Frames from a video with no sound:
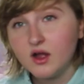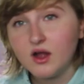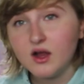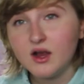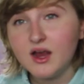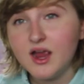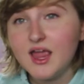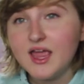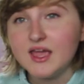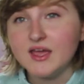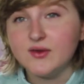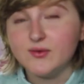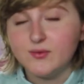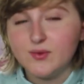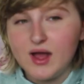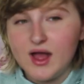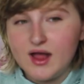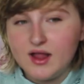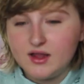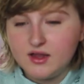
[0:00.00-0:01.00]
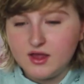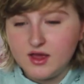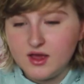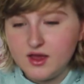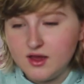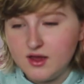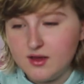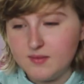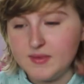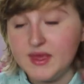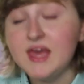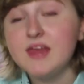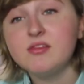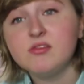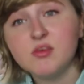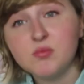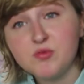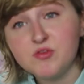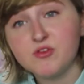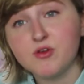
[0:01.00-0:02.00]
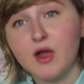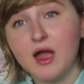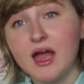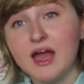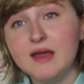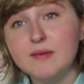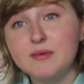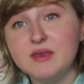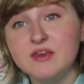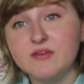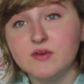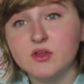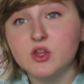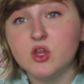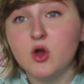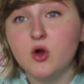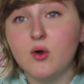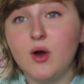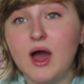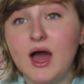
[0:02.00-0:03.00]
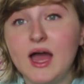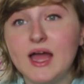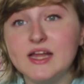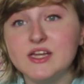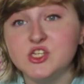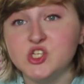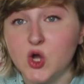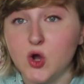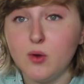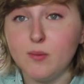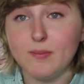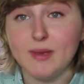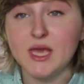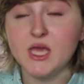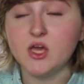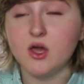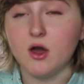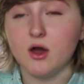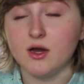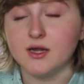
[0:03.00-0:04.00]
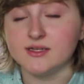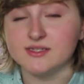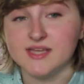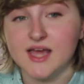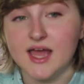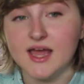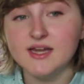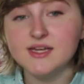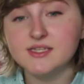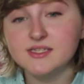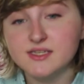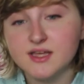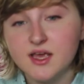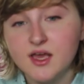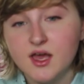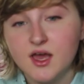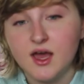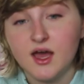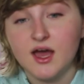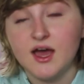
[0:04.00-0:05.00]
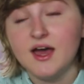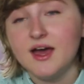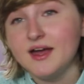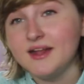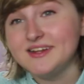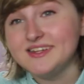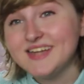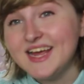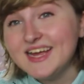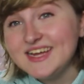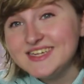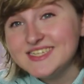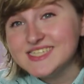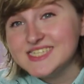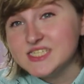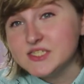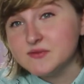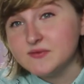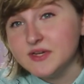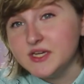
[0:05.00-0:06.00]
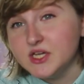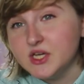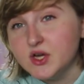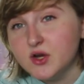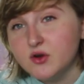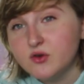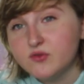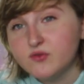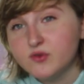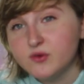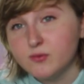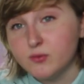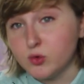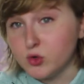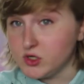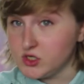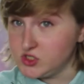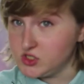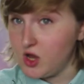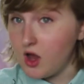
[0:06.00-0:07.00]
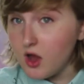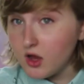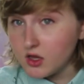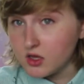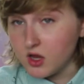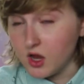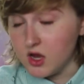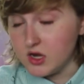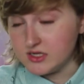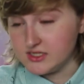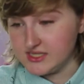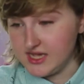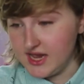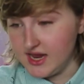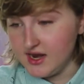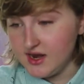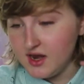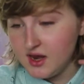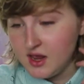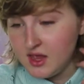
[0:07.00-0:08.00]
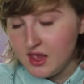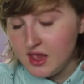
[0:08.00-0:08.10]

Alright, well, um, hit subscribe even though I don't make content uh, like this video for more dog content,